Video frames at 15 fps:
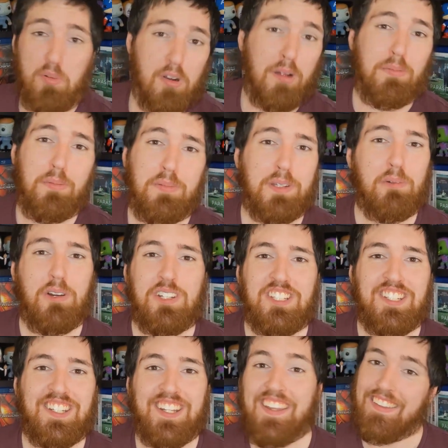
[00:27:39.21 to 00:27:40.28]
probably
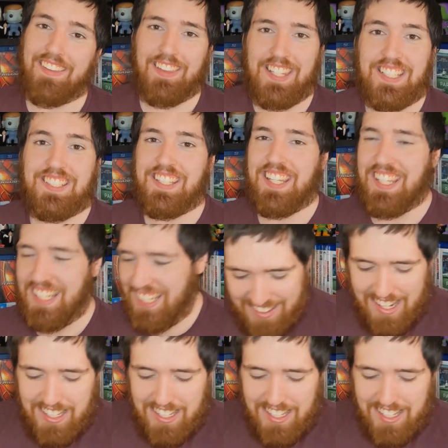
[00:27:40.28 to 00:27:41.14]
watch it this year.